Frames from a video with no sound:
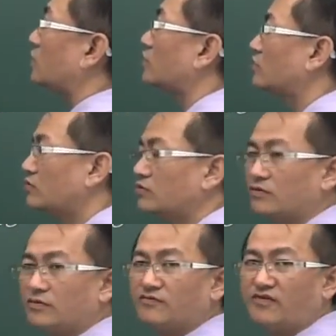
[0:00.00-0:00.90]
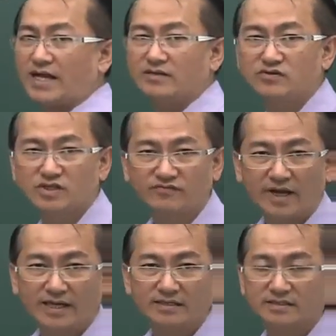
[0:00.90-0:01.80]
2 values of
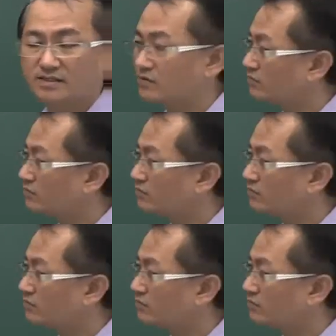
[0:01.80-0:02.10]
x.